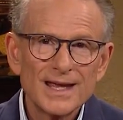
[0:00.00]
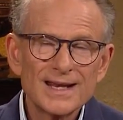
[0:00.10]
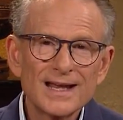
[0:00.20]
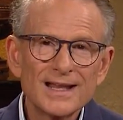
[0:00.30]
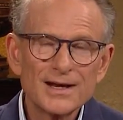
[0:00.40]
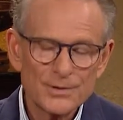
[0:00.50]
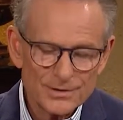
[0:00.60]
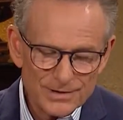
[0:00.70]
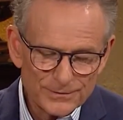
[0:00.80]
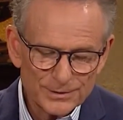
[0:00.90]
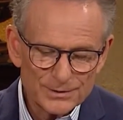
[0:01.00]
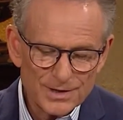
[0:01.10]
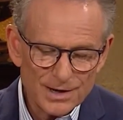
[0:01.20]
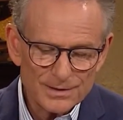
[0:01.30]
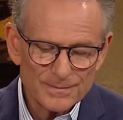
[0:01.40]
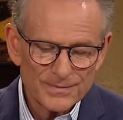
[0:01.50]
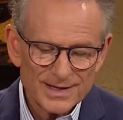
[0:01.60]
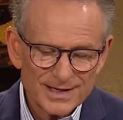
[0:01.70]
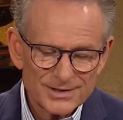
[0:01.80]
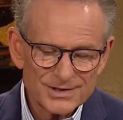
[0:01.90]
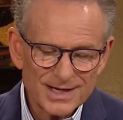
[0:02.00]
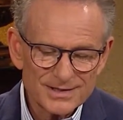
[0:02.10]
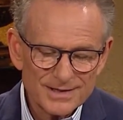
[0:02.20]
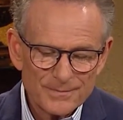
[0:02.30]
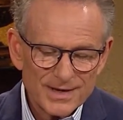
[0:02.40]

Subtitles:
And I like what Creflo Dollar says.